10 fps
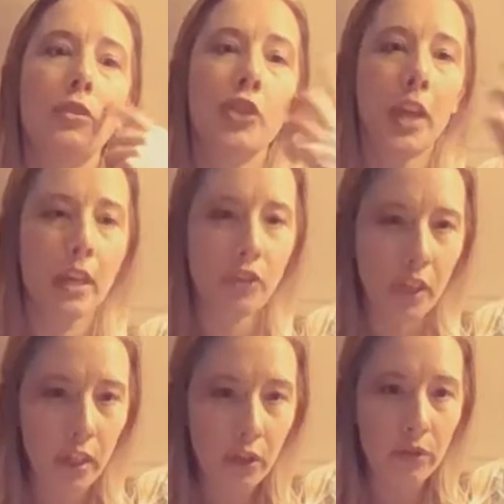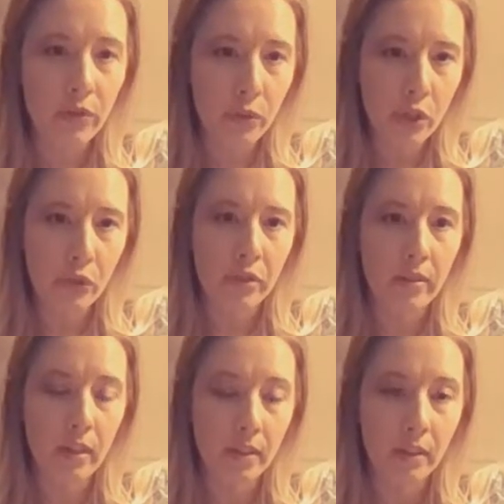changing your social
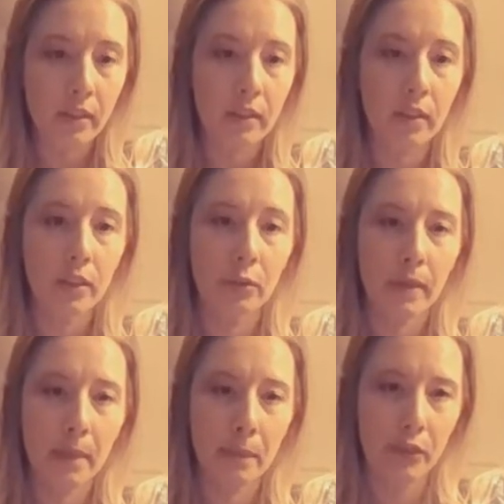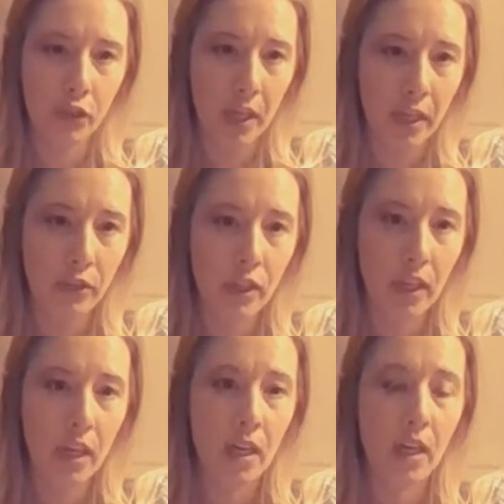circle. You might be
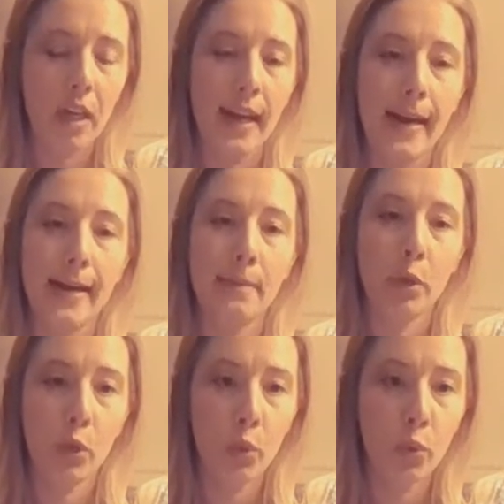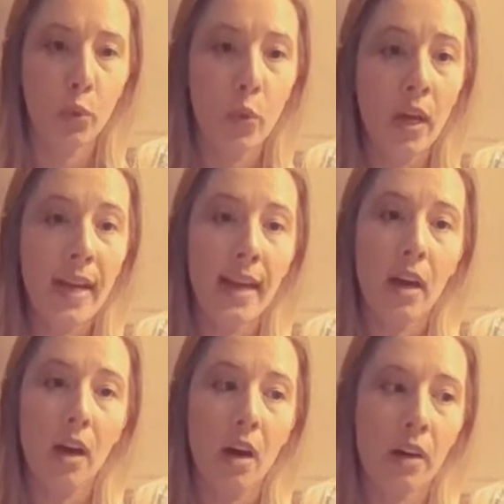changing who
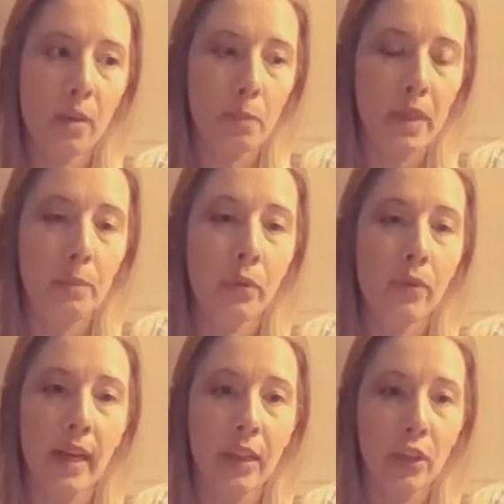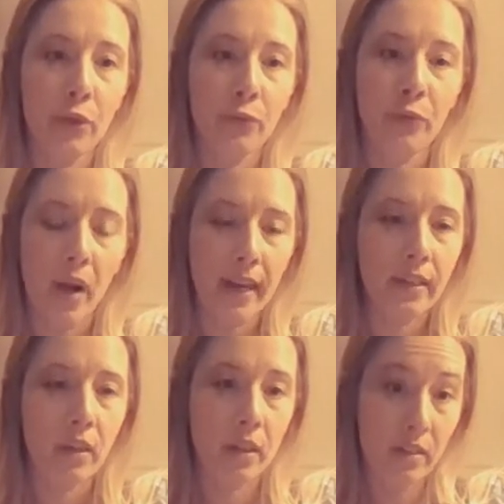are the people that you
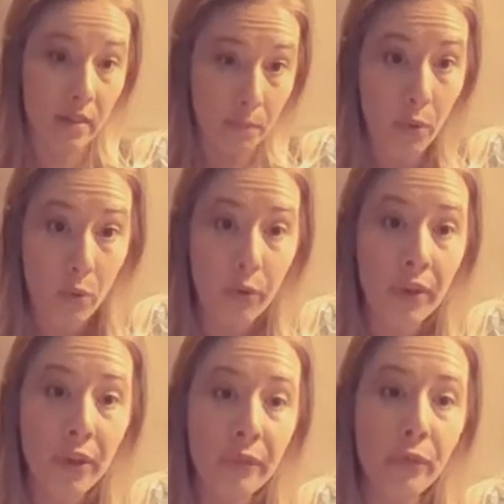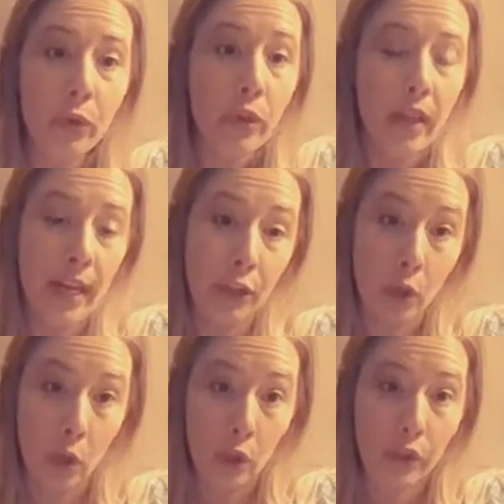find are supportive, and
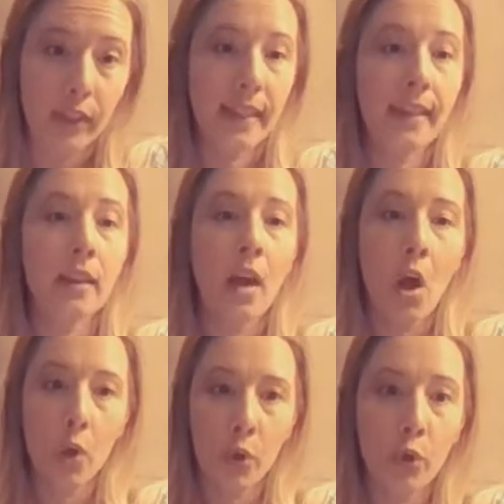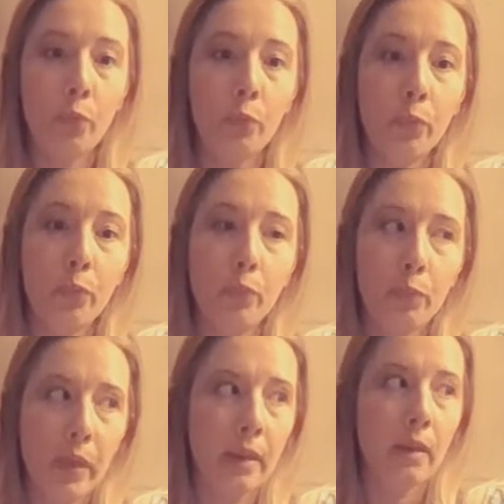you're learning who
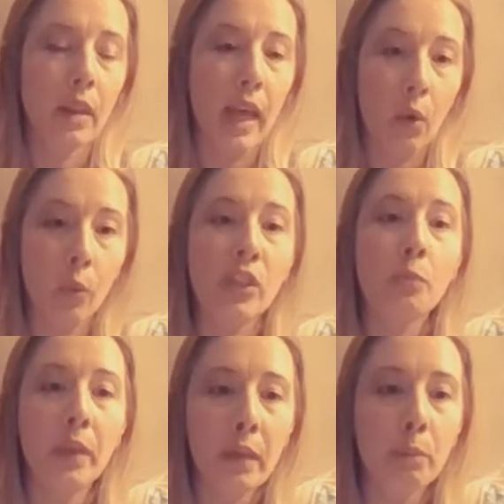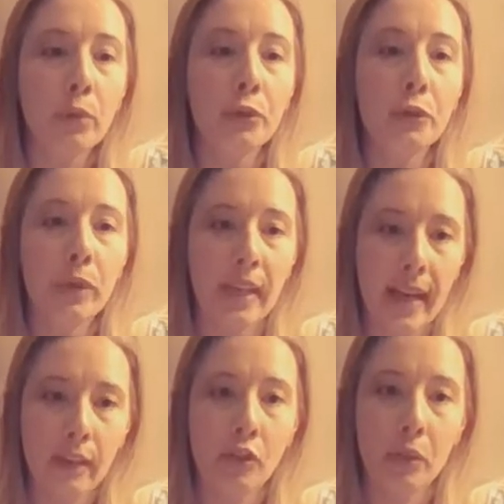like which people you can
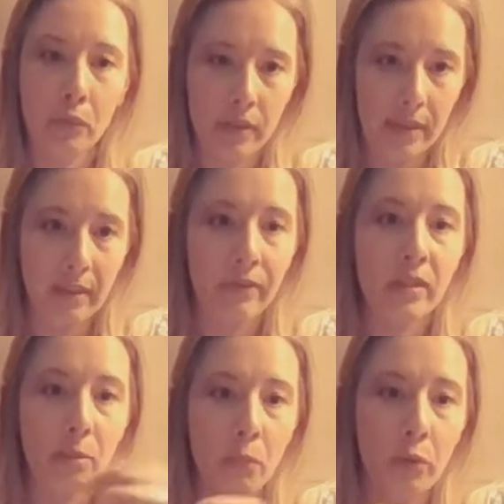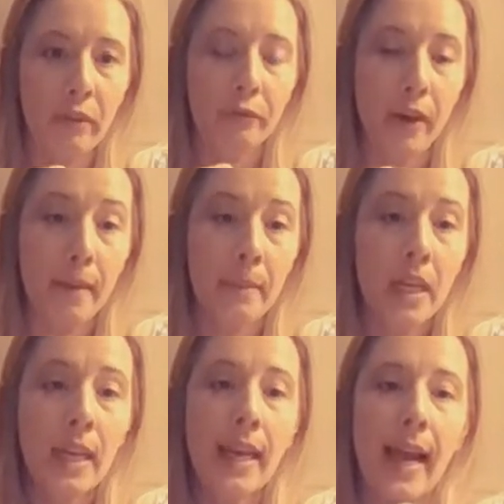actually receive support from.
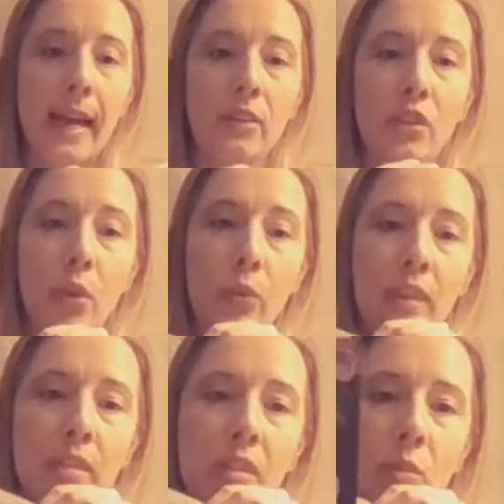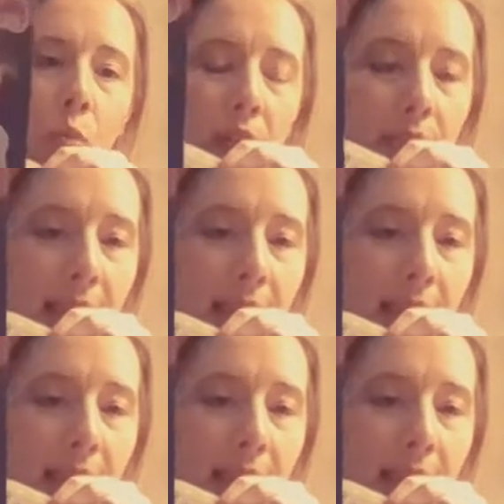And so this is what's